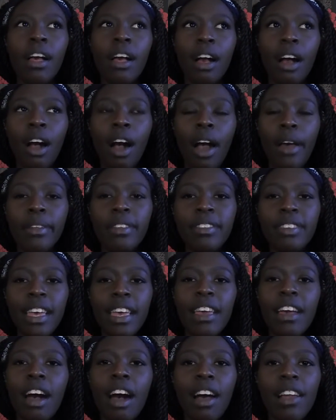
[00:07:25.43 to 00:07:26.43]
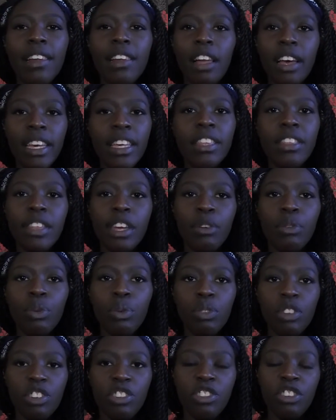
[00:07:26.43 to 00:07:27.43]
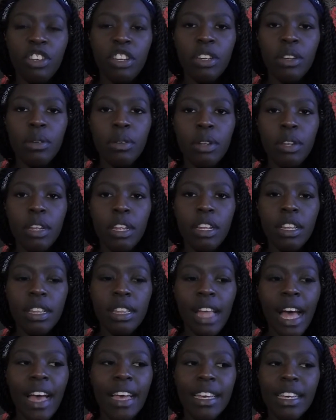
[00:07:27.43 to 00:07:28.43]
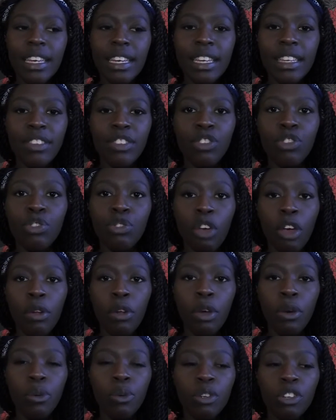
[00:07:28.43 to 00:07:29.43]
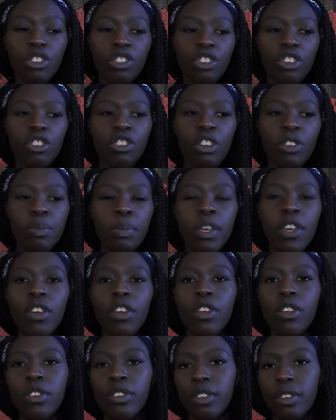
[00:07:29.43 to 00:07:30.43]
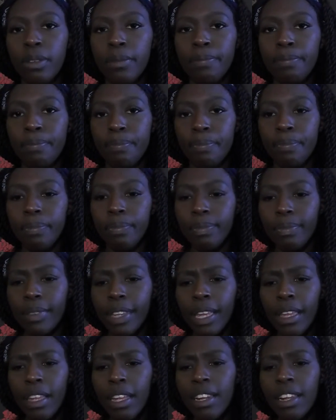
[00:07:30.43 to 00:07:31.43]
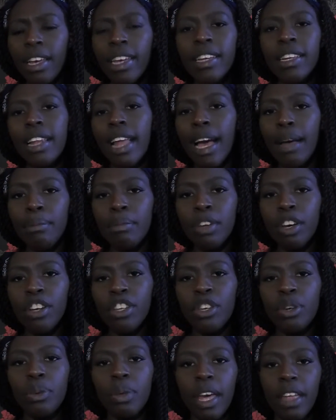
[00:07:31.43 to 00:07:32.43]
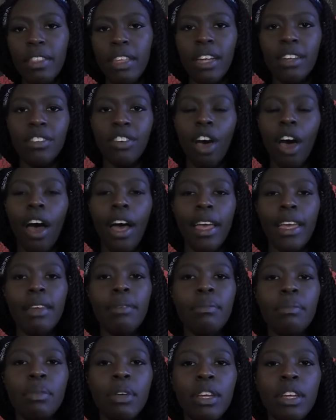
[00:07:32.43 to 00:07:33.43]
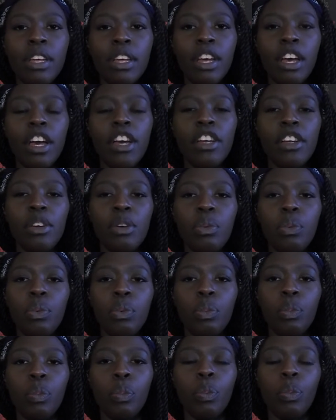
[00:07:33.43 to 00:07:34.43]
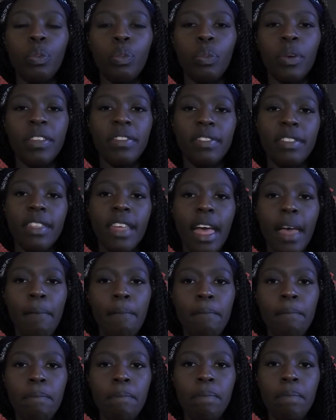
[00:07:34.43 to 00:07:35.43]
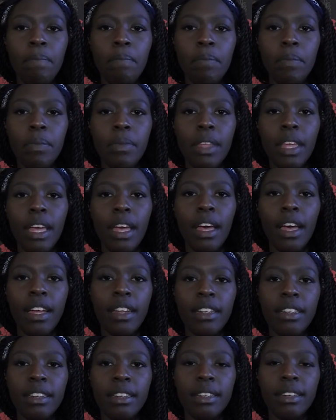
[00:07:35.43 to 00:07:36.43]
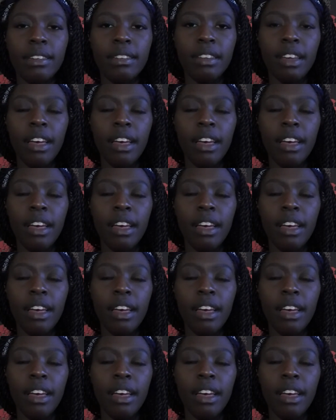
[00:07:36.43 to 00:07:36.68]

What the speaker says: I'd say I like their audition, that it is a solo audition, just because like LAMDA, you get that time with them, and